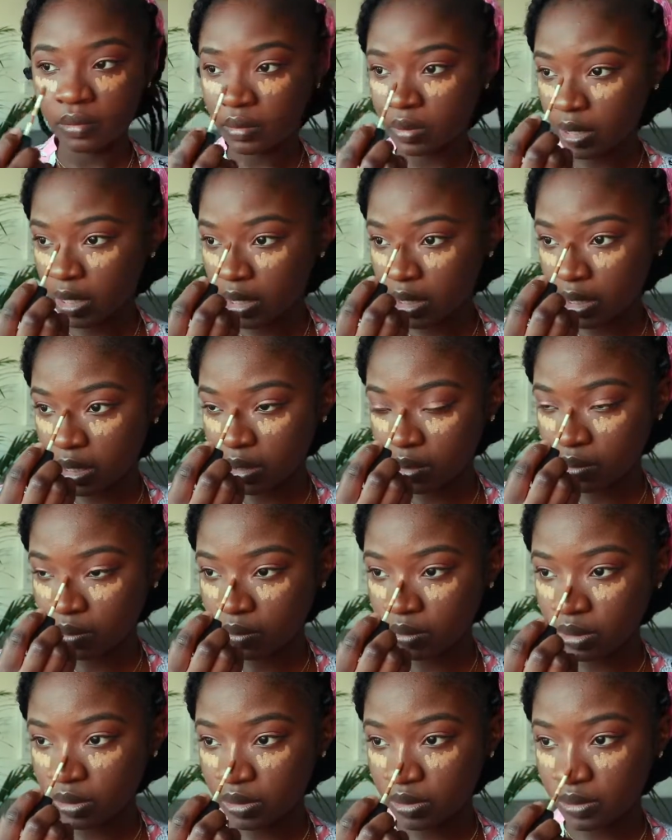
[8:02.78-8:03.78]
and then
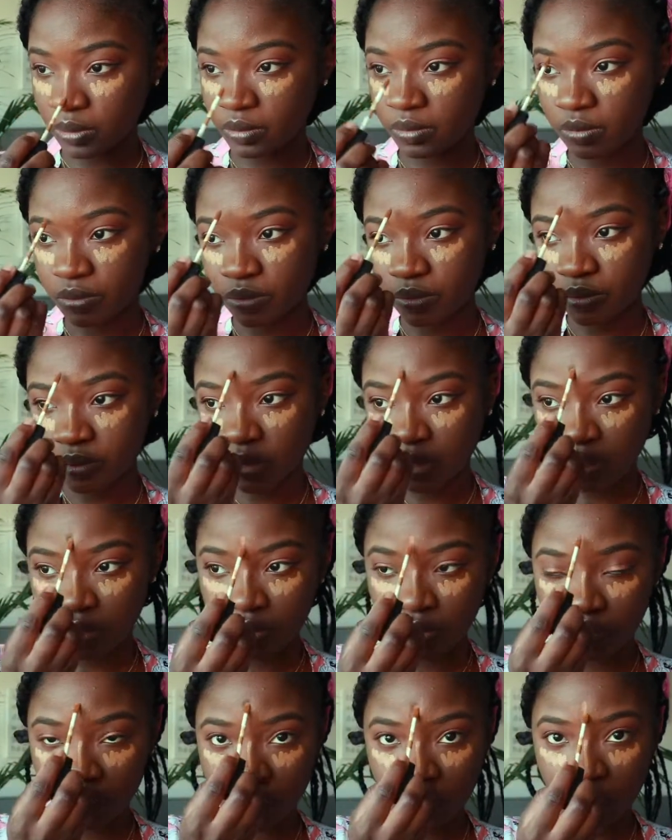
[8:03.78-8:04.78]
on the nose, a
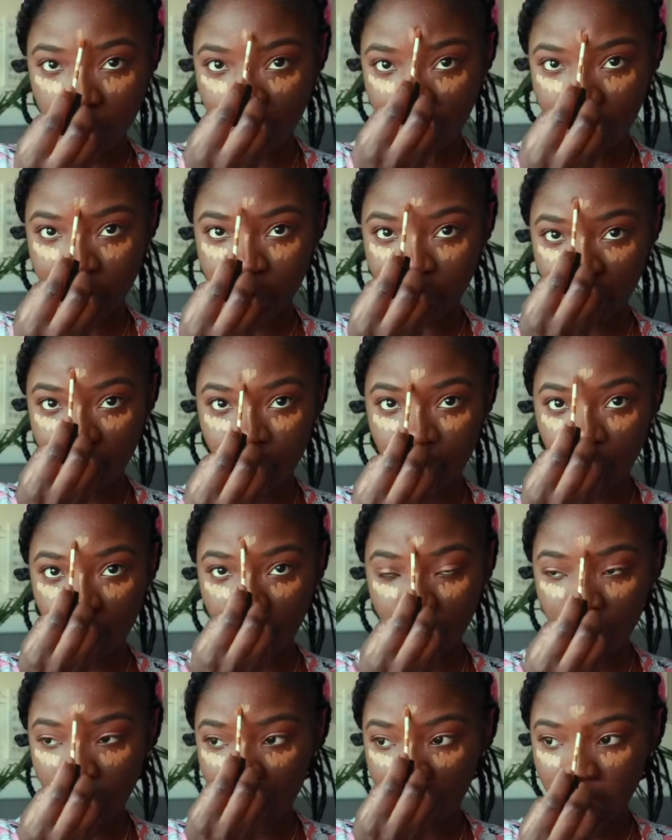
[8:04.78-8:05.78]
little bit on my
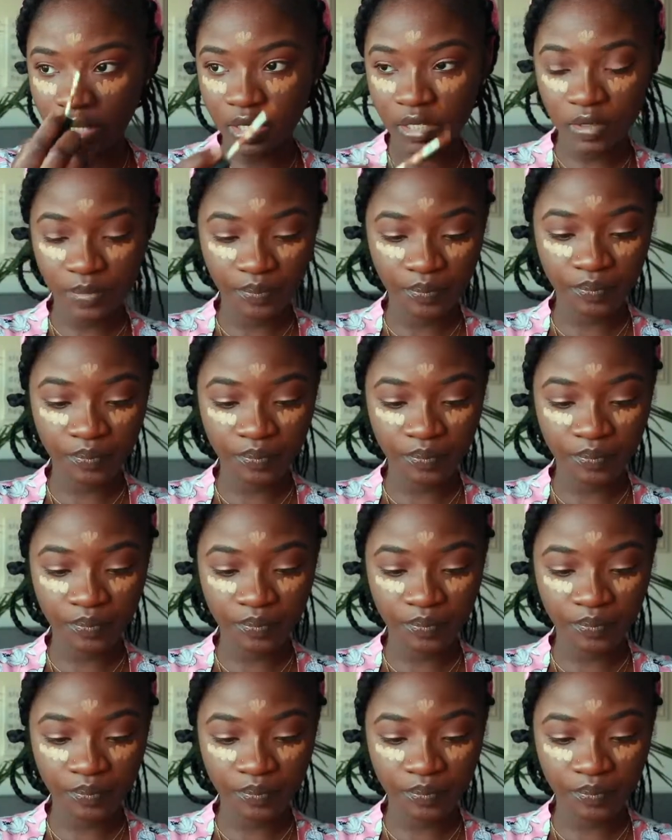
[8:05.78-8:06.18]
forehead,